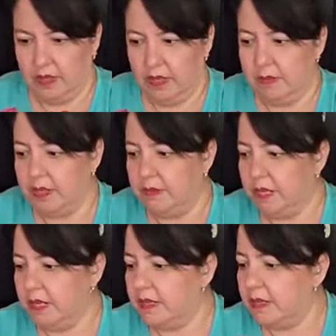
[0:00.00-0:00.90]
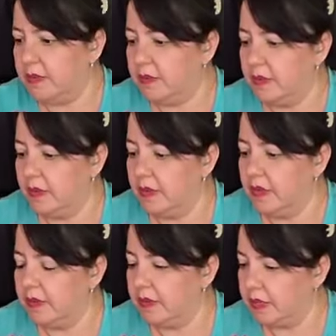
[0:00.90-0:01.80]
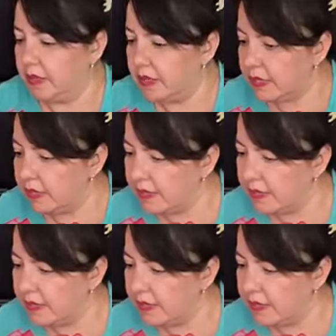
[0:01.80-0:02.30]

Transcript: Come on, man. Right?